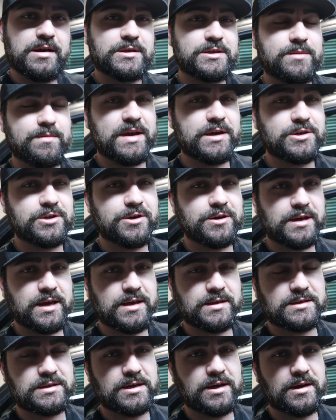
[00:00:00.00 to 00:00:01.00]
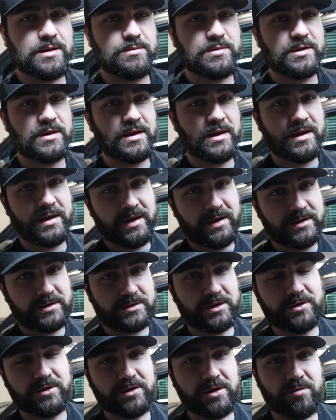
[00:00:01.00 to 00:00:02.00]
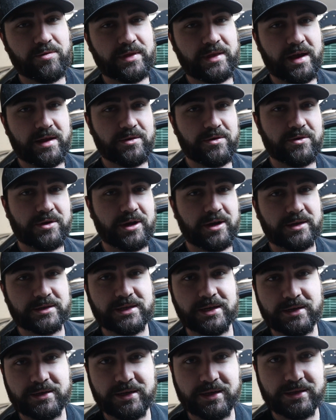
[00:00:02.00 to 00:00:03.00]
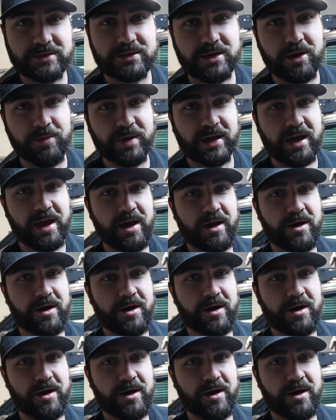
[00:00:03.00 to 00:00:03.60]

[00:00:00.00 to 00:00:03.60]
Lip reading: so make sure to get subbed so you know when that new content is coming